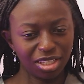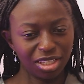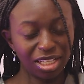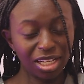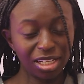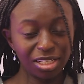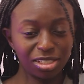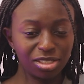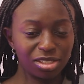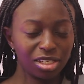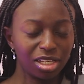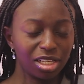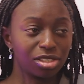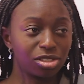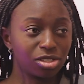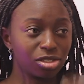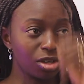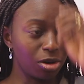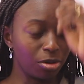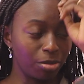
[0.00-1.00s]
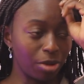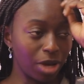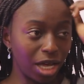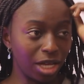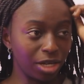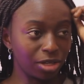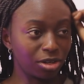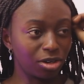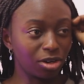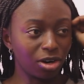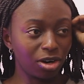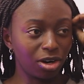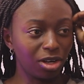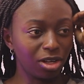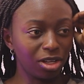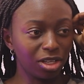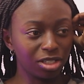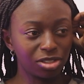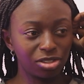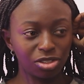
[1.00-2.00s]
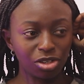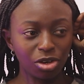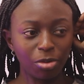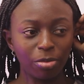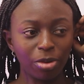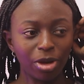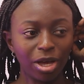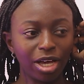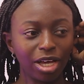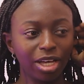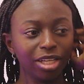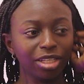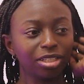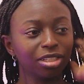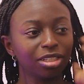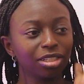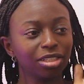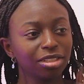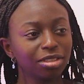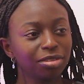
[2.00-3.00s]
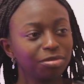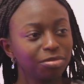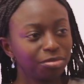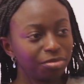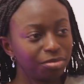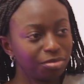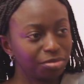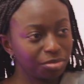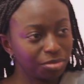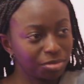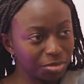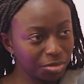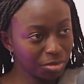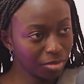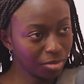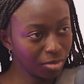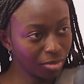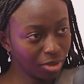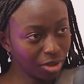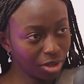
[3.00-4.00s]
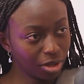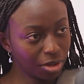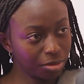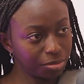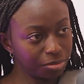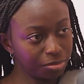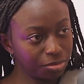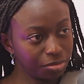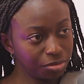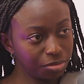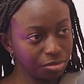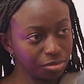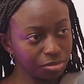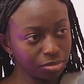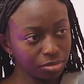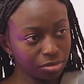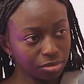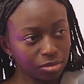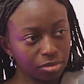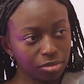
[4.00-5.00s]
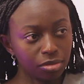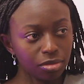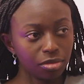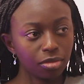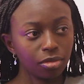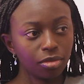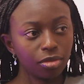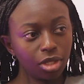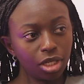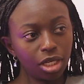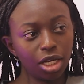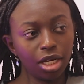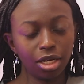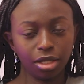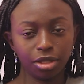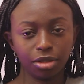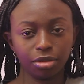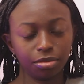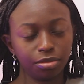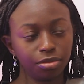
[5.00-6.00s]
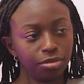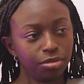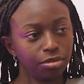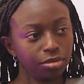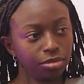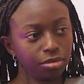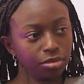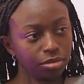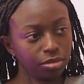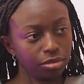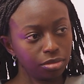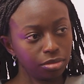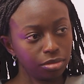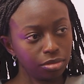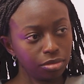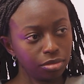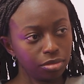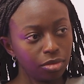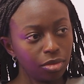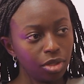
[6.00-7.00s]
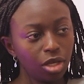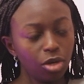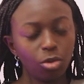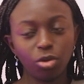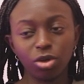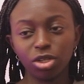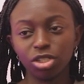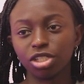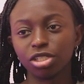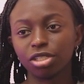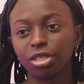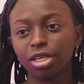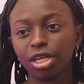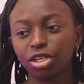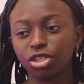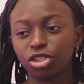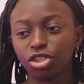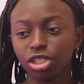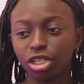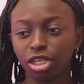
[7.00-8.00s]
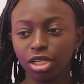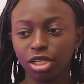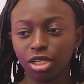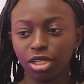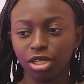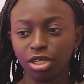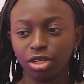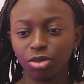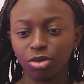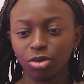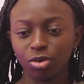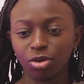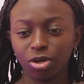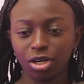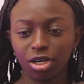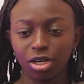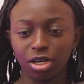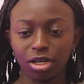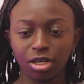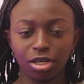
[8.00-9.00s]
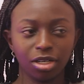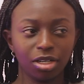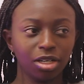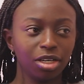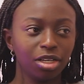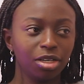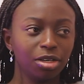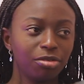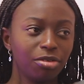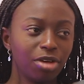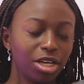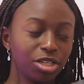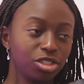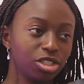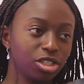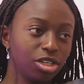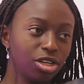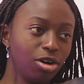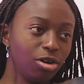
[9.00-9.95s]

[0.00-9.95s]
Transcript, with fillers: that's, that's so bad, girl. It's so bad. I, for the people that don't know what fast fashion is, can yeah. you explain it to them a little bit and then give well, us just your think thoughts? Shein or Fashion